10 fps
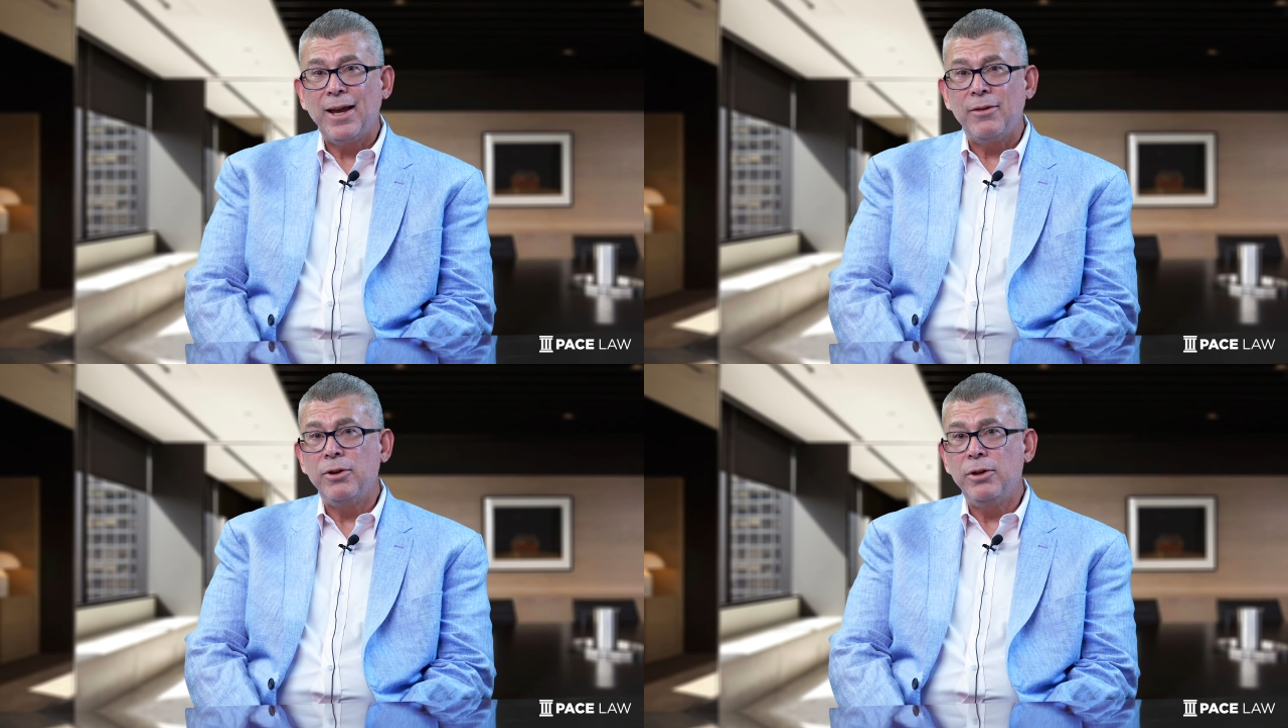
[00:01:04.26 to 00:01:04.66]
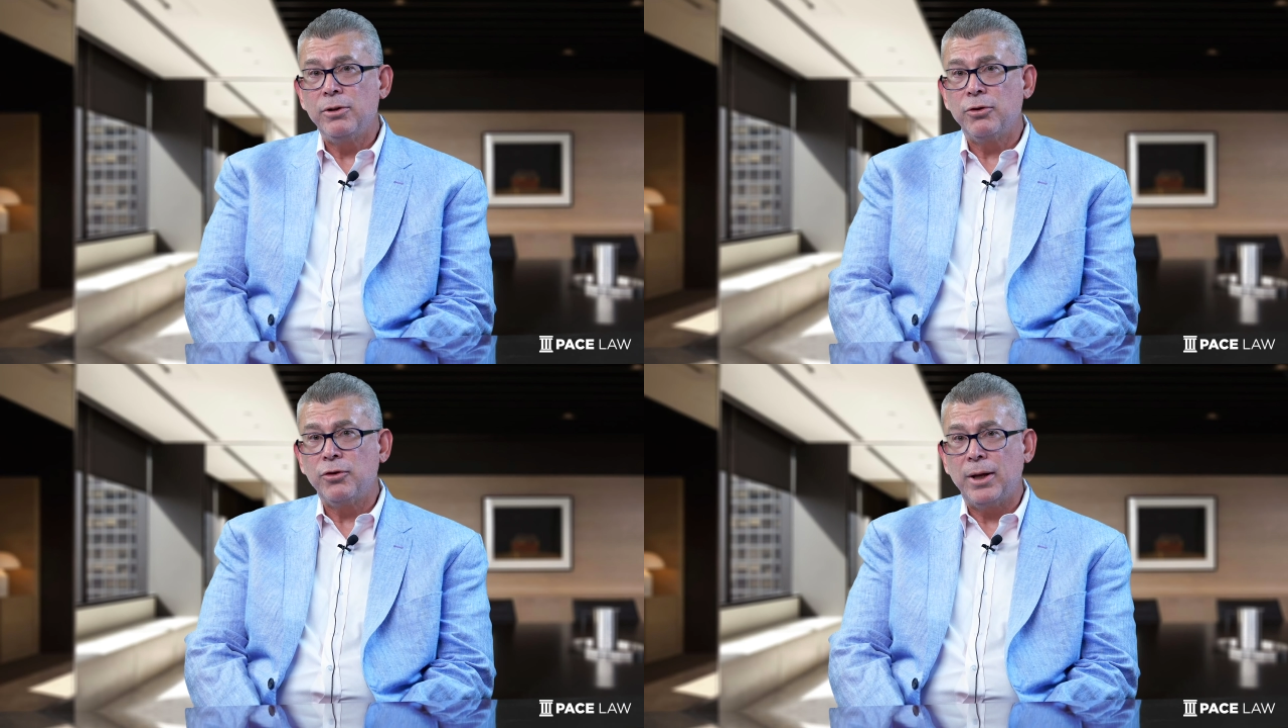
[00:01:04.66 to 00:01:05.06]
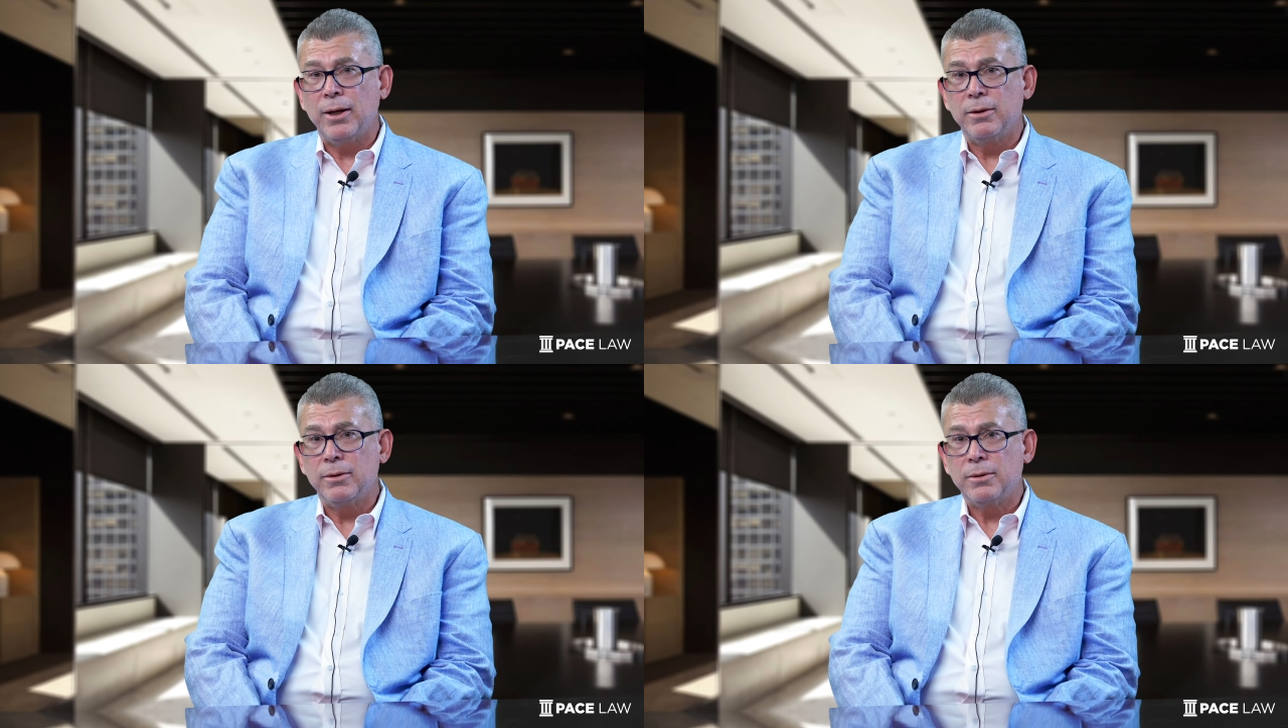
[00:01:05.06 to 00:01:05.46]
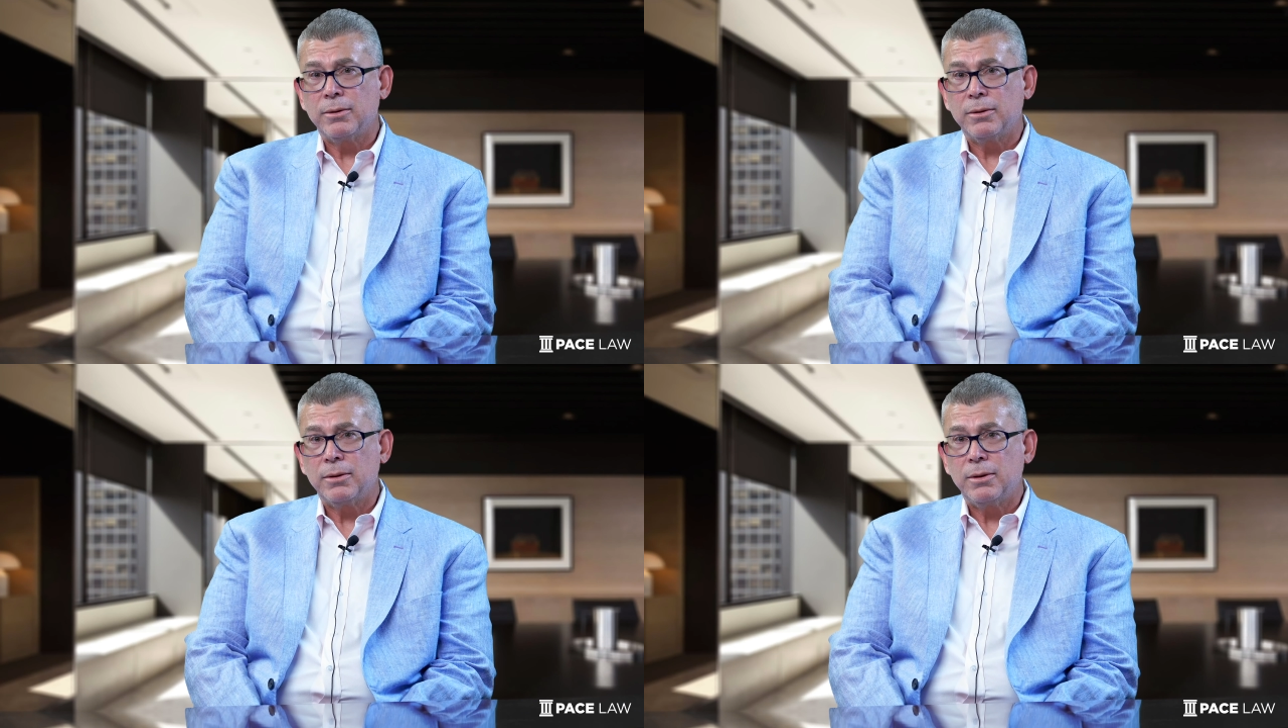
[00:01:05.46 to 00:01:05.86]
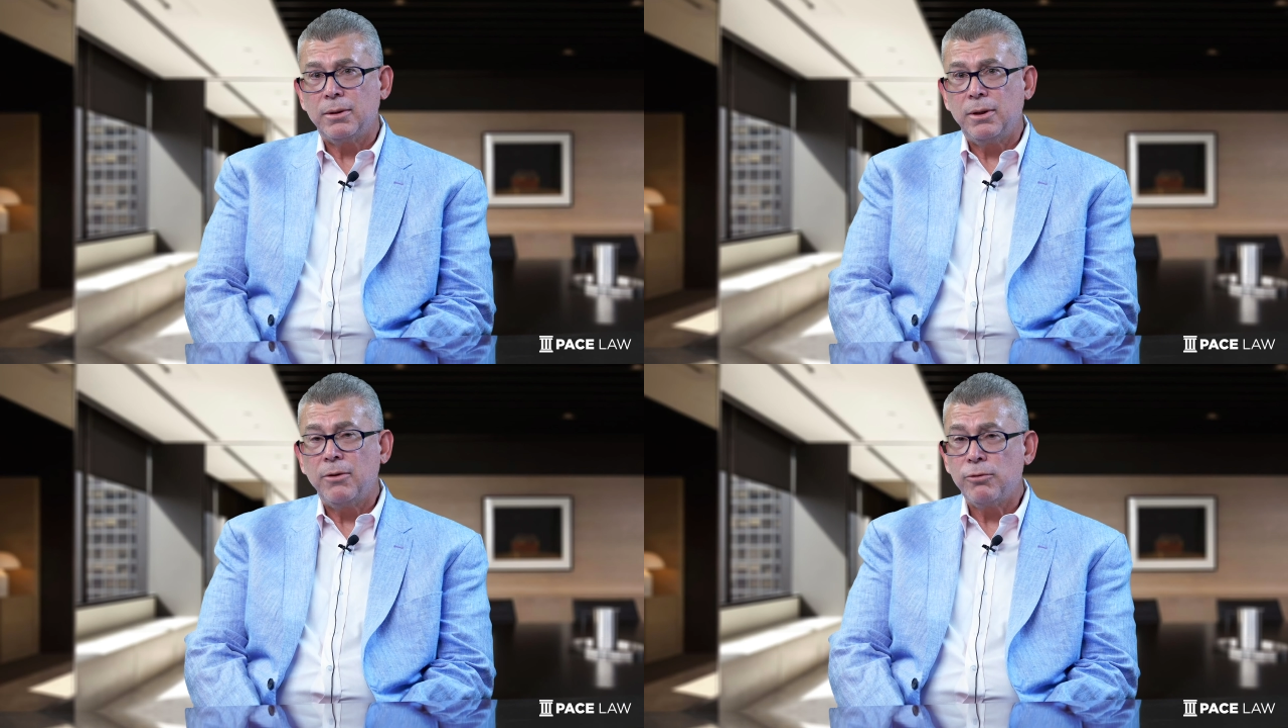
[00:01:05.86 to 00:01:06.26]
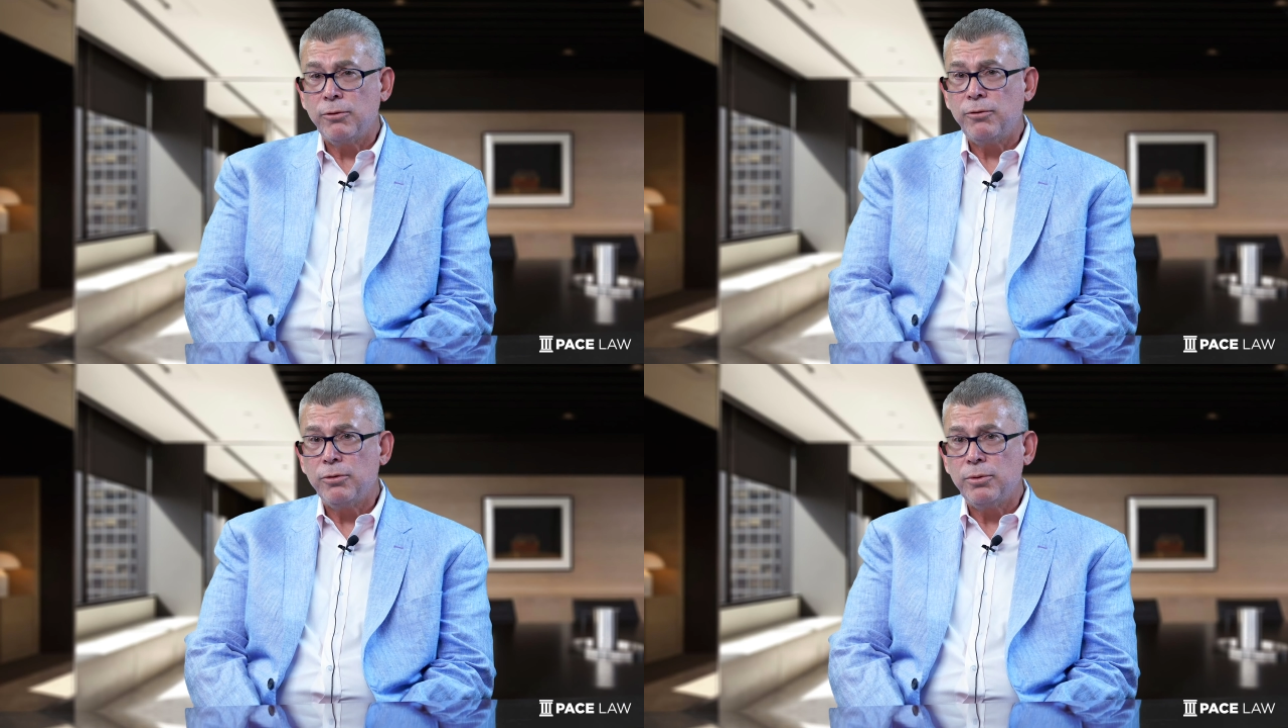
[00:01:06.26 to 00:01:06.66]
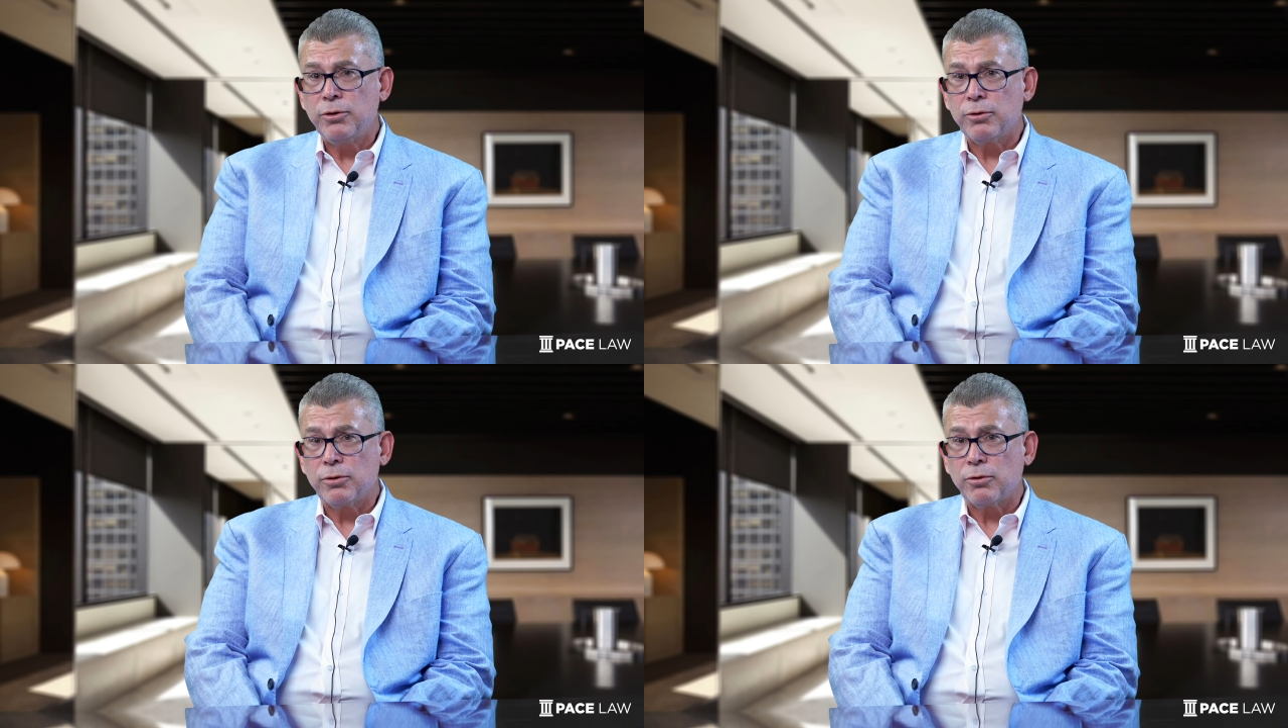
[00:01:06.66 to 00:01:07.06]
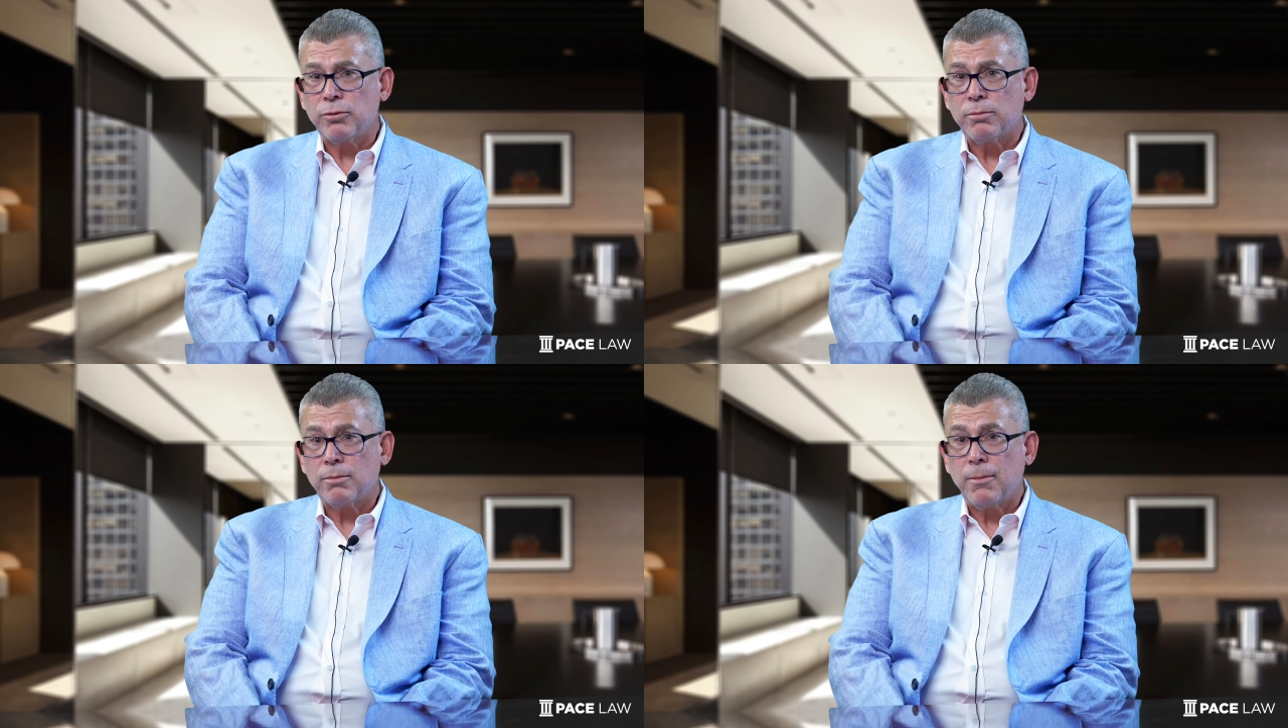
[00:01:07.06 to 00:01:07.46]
and the years ahead, for a few reasons.